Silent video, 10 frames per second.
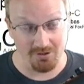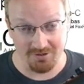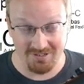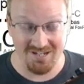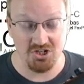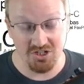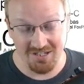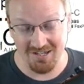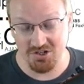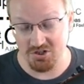teaching
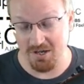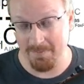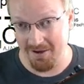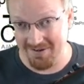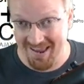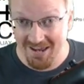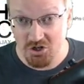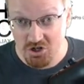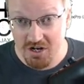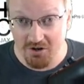kids about
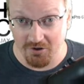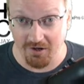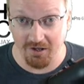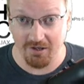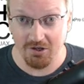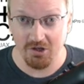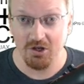engineering